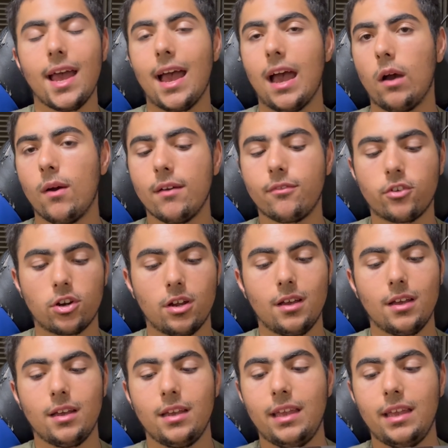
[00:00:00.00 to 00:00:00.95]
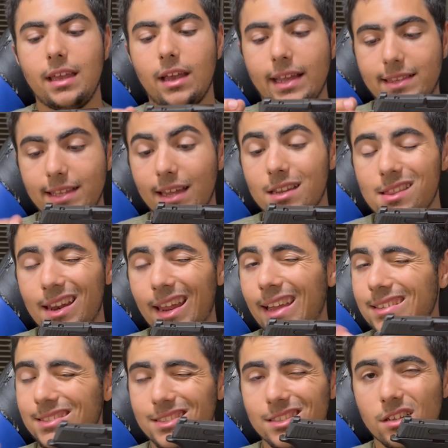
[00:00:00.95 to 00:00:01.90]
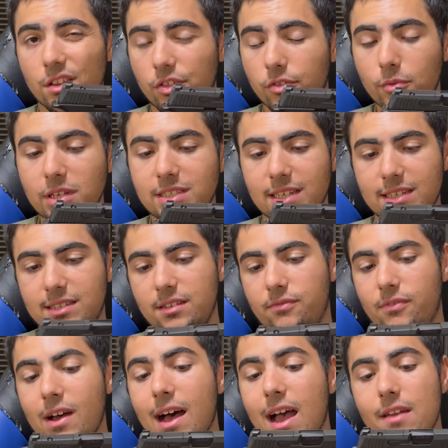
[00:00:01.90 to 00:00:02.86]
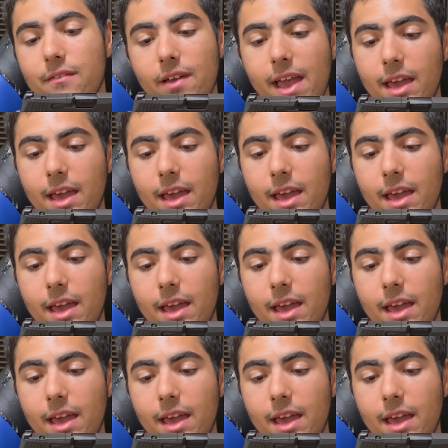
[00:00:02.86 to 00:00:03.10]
However, at the end of the day, it's still a 365,